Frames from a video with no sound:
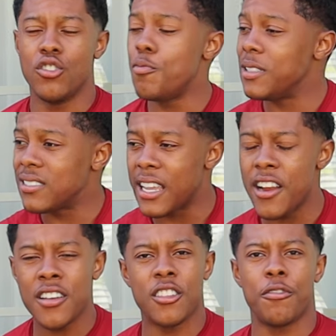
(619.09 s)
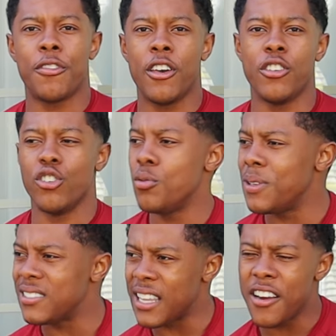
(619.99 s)
You've been scared of the failure. You've
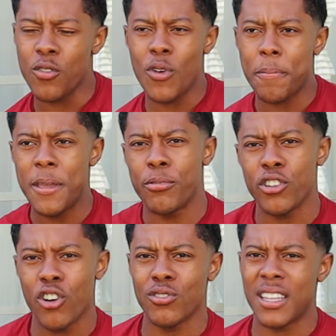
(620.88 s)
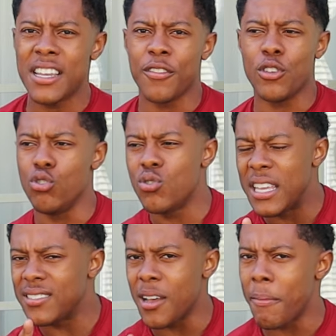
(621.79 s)
been scared of what people are going to think of you. You
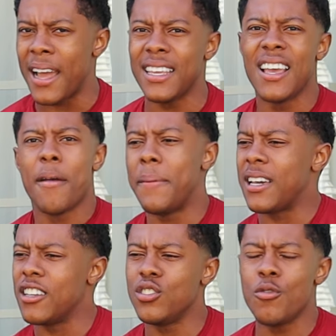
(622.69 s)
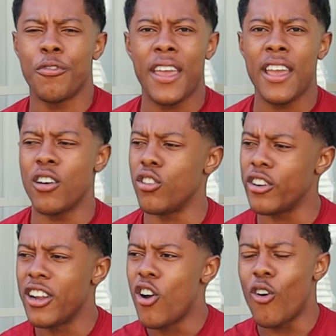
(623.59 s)
think somebody, because you fail
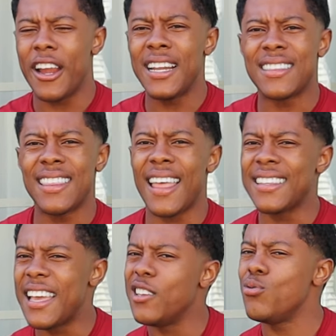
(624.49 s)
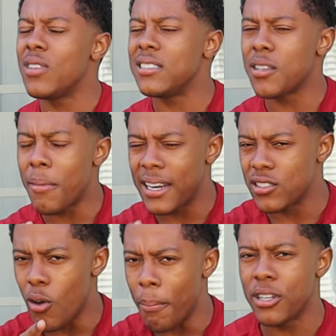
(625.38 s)
or, or anything like that, you think
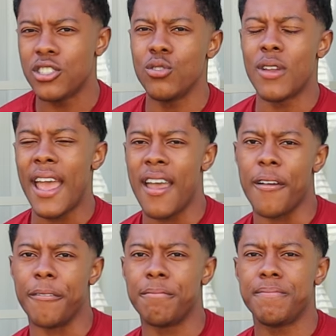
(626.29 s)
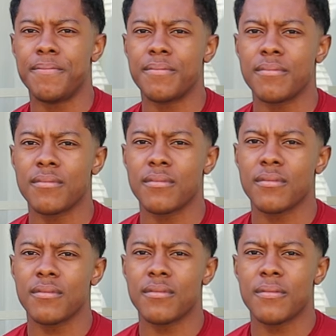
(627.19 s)
somebody's going to put you down.
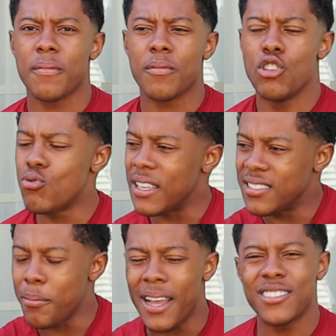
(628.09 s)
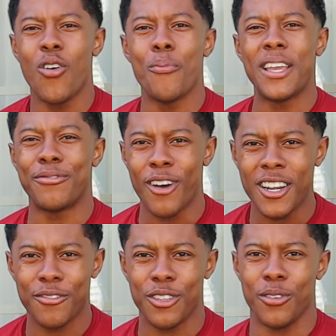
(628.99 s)
You think somebody's going to make
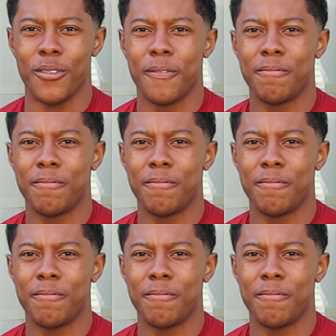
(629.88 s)
fun of you.